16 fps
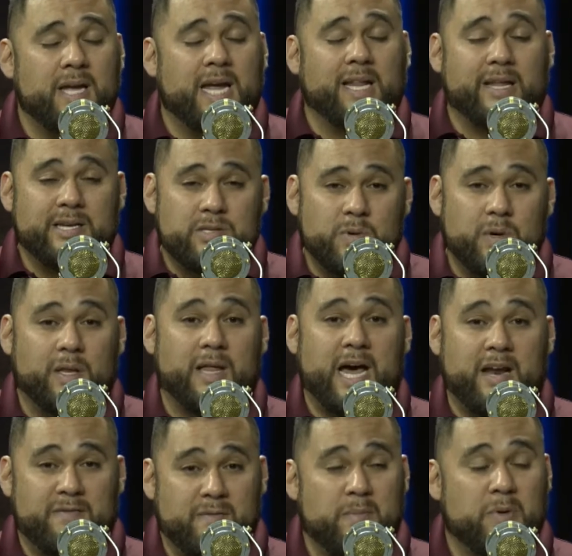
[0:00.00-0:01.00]
It leads to a
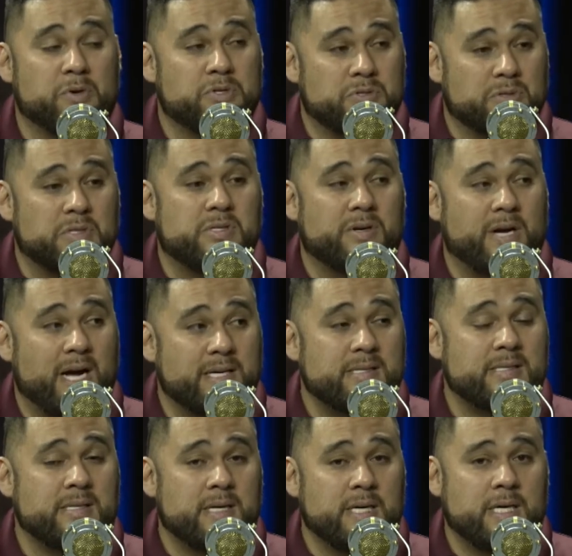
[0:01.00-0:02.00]
lot of emotional
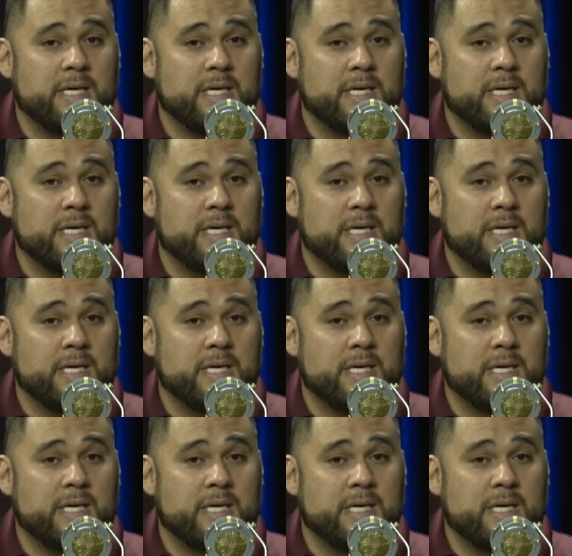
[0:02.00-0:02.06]
stress.